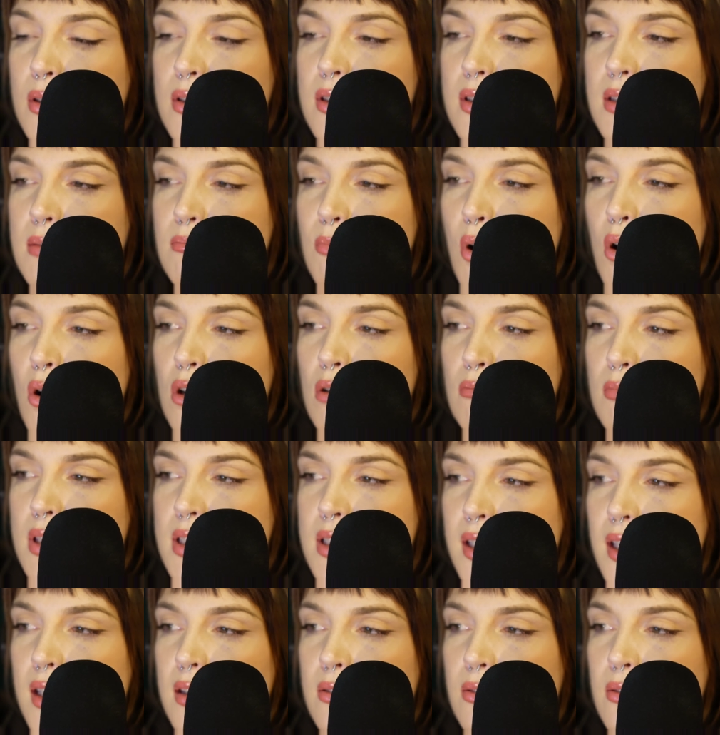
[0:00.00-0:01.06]
small
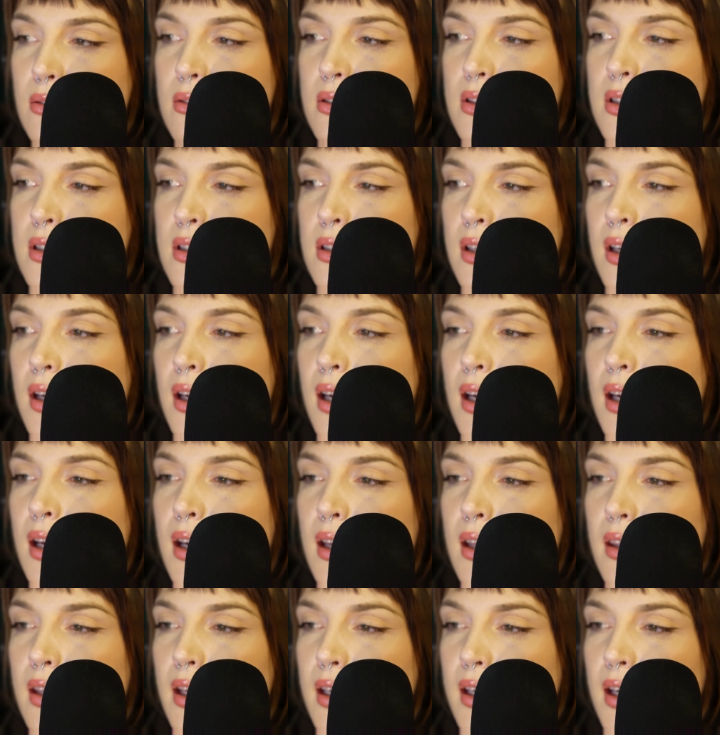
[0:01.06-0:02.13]
mosquitoes
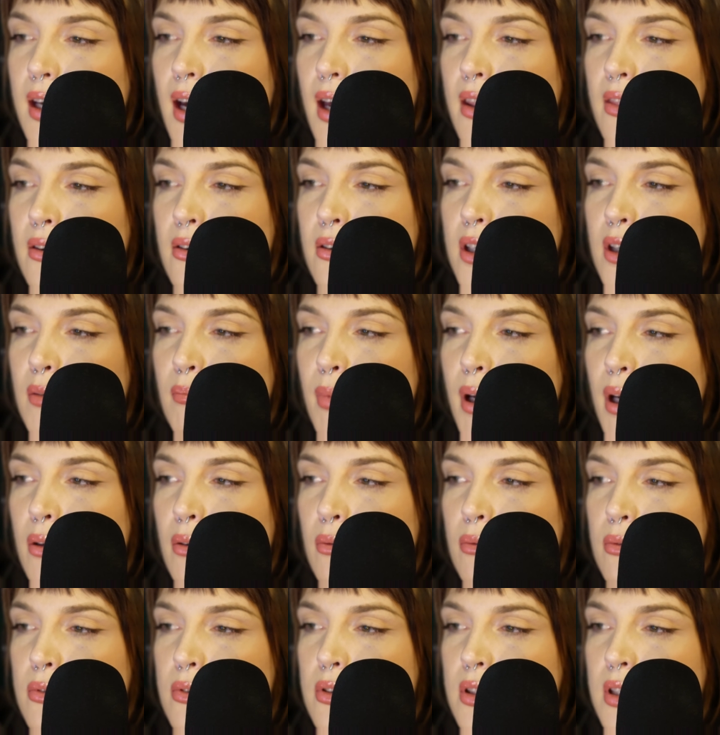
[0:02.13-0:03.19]
that gathered
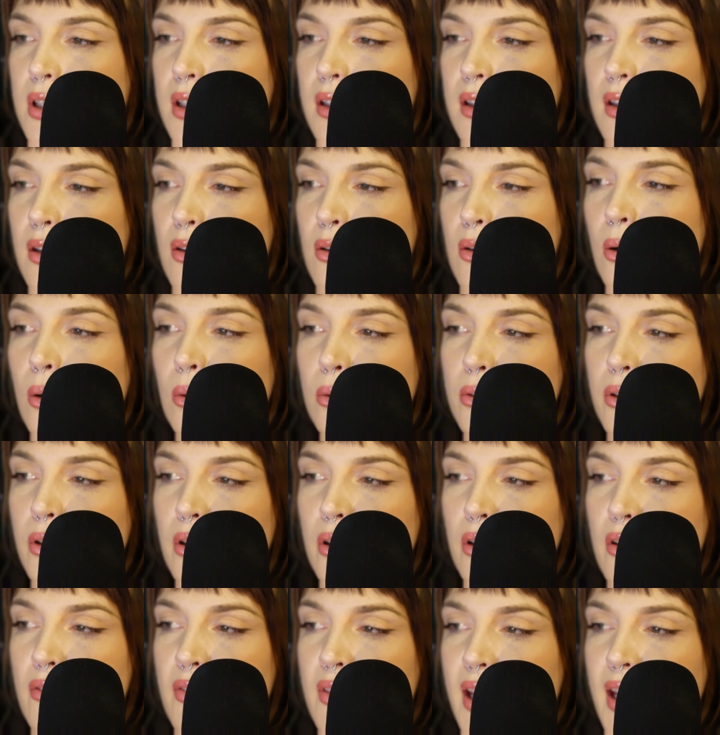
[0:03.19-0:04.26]
about the holder
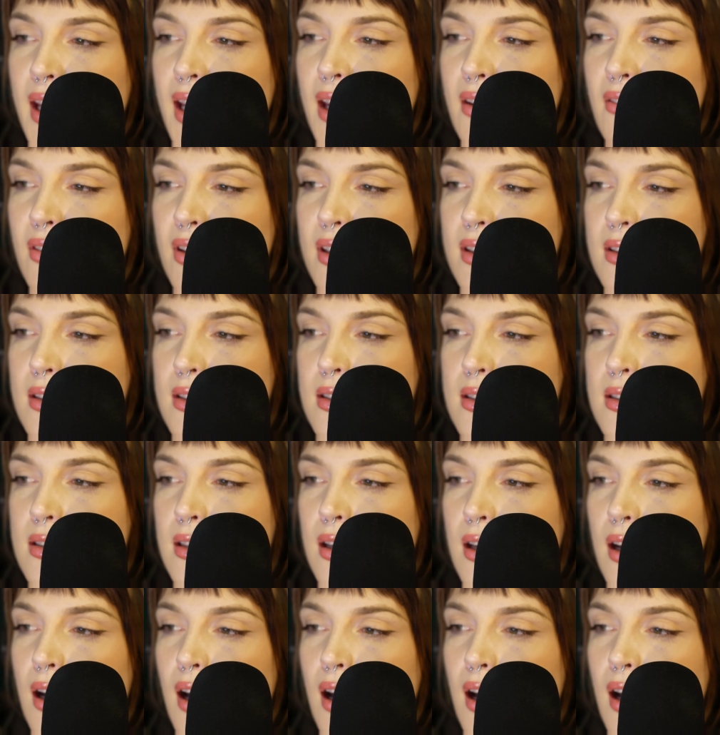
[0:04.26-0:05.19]
of the heavens